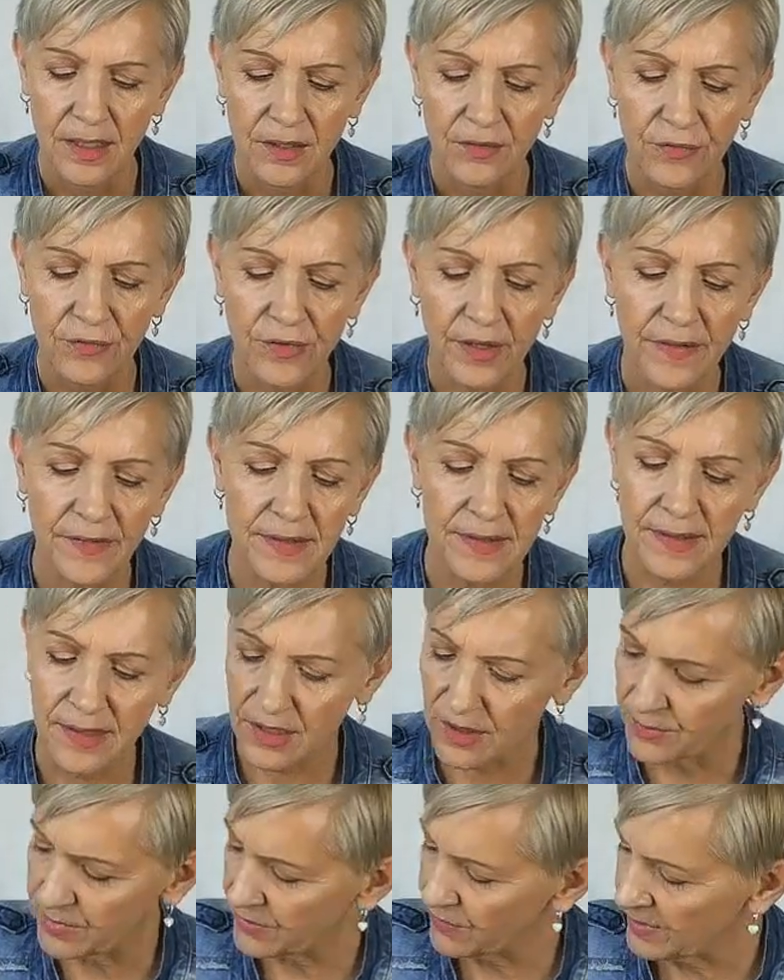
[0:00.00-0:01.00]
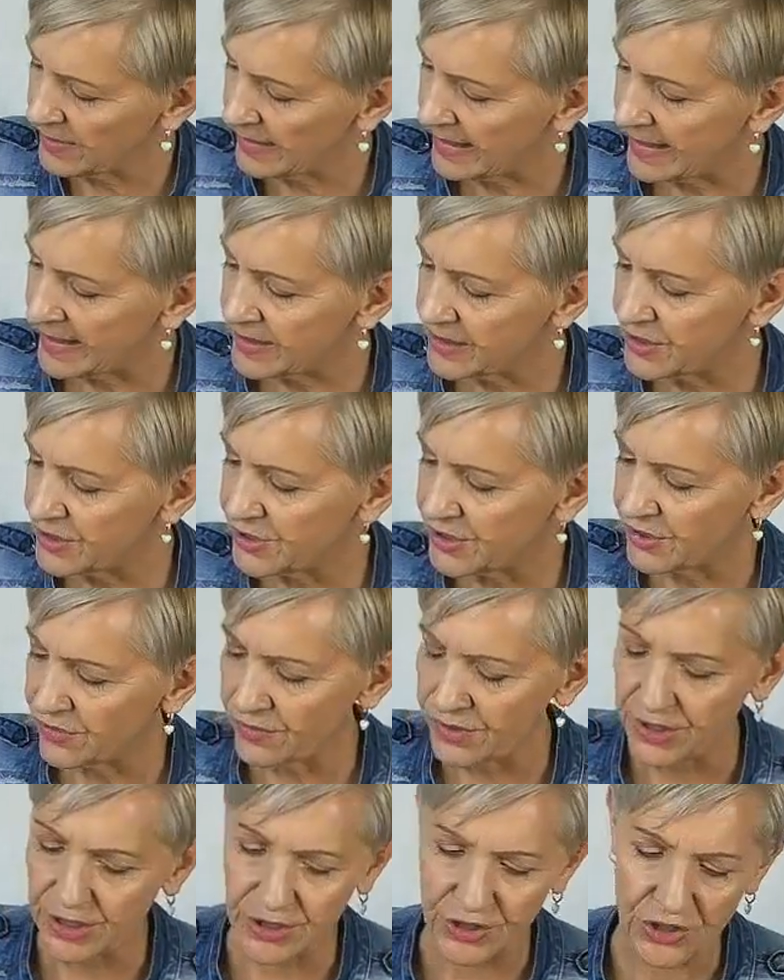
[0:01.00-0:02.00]
For others, it can be related to
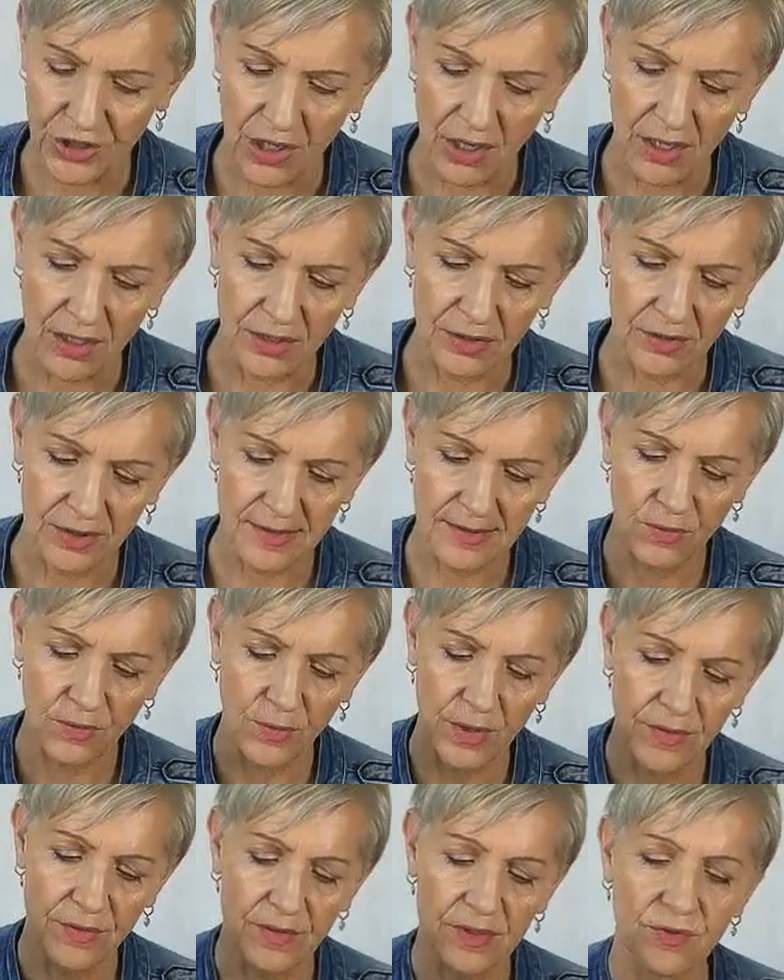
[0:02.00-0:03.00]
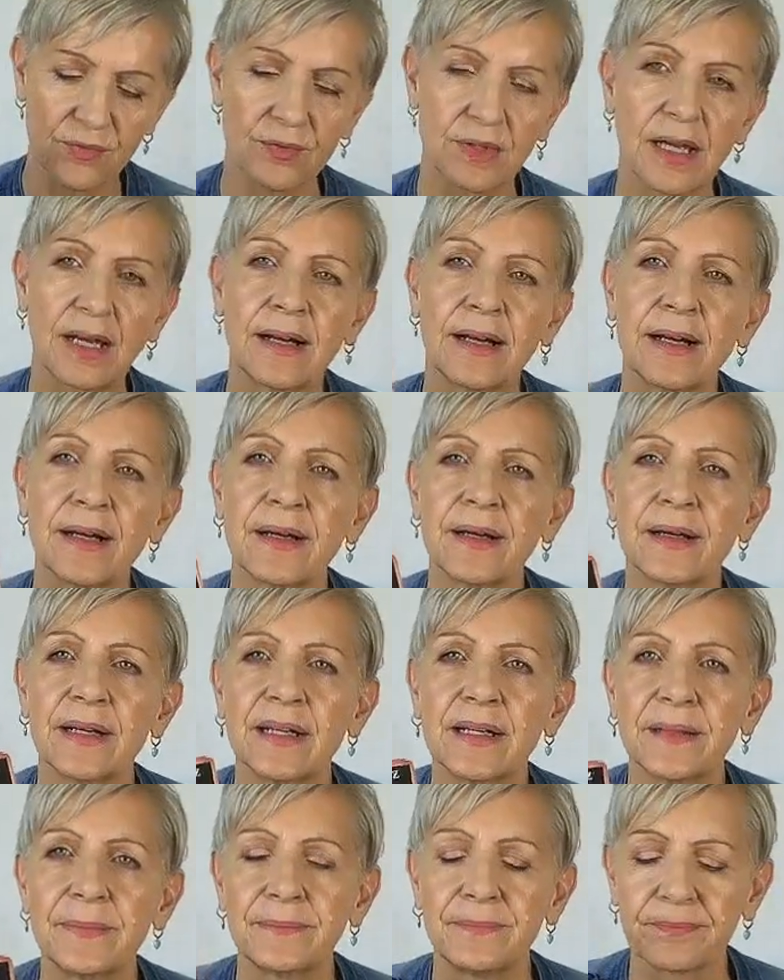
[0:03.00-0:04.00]
your inner child. So whether it's
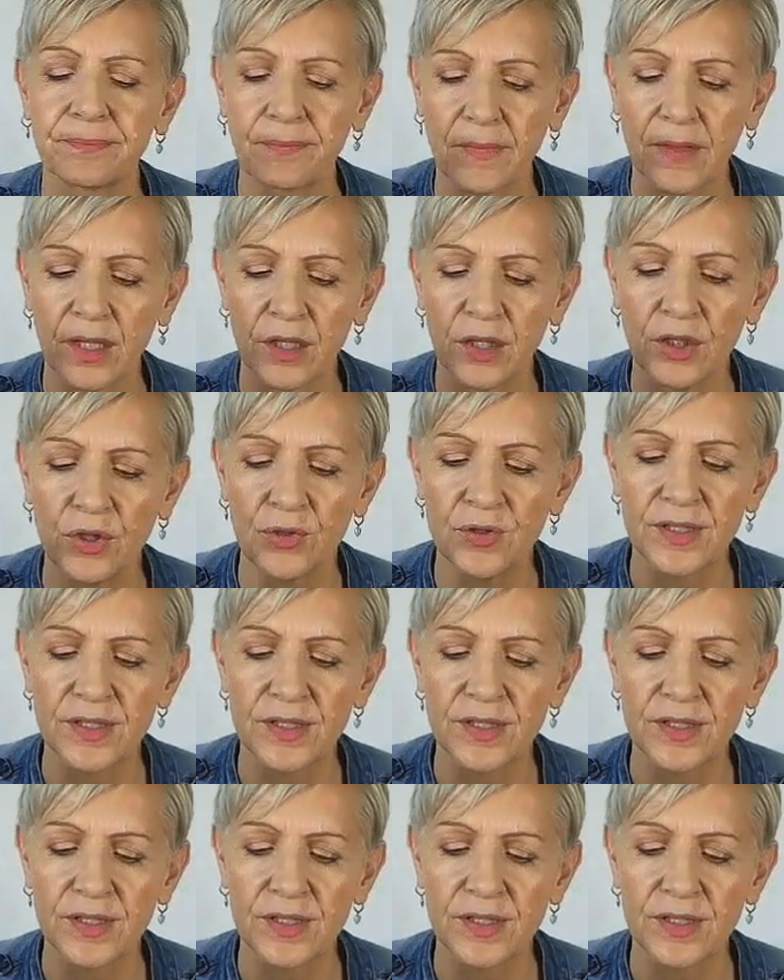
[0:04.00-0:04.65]
you